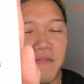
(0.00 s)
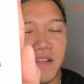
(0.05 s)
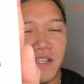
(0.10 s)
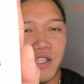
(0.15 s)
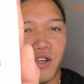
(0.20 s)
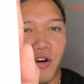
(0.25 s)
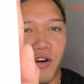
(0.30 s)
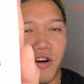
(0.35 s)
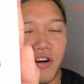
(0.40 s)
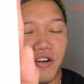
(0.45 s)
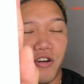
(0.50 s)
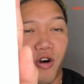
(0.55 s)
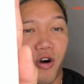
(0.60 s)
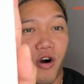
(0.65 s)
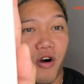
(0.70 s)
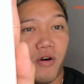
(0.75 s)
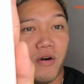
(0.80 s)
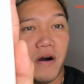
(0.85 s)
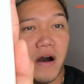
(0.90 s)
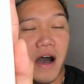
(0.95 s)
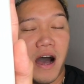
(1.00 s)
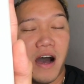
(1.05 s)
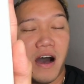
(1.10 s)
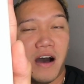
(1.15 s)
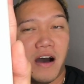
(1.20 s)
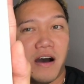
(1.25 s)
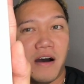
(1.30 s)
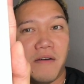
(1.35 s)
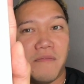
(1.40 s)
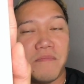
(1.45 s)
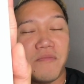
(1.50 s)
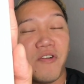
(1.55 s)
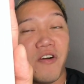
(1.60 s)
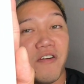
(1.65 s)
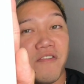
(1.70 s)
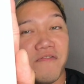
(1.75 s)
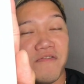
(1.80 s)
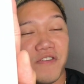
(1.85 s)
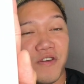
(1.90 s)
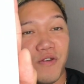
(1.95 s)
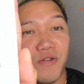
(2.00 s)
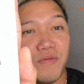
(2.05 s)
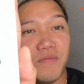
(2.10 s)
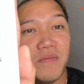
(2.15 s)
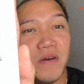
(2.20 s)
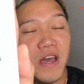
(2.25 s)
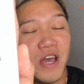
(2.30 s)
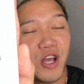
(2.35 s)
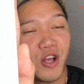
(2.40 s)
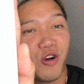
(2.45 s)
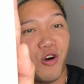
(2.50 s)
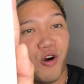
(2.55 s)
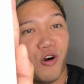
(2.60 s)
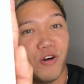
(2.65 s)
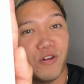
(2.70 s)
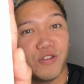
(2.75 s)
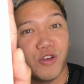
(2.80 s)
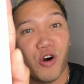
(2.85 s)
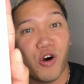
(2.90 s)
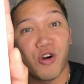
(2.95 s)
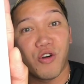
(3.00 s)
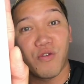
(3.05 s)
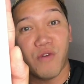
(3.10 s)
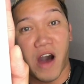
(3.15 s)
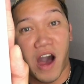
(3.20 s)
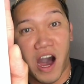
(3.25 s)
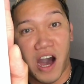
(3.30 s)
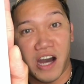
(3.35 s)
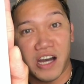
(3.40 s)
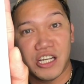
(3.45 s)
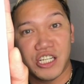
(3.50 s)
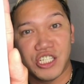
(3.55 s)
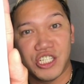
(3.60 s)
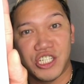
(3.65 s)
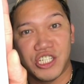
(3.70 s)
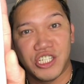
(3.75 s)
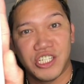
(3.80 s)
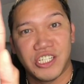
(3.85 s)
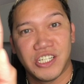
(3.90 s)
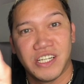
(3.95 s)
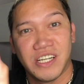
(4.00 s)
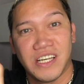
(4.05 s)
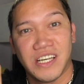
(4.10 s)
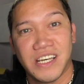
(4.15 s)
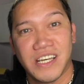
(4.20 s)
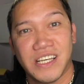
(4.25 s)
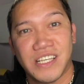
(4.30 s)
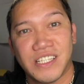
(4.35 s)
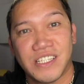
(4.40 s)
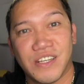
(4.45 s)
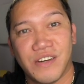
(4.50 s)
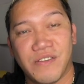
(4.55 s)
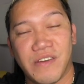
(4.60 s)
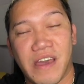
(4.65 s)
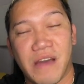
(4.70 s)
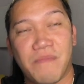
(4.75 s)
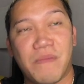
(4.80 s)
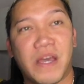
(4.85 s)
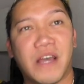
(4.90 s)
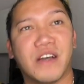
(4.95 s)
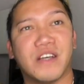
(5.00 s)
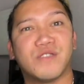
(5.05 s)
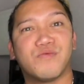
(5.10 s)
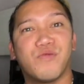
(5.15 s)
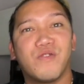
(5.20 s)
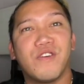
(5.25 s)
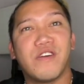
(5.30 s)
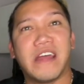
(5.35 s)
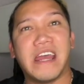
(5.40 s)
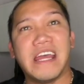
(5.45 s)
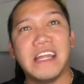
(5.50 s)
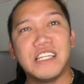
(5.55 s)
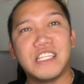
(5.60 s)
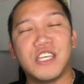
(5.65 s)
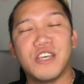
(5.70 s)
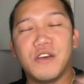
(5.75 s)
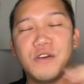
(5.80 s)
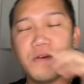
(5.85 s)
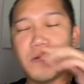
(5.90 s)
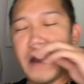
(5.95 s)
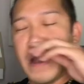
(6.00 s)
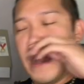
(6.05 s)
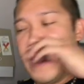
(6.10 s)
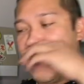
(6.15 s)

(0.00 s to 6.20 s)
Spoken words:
Vuitton perfume called Orage. So yeah, because we're into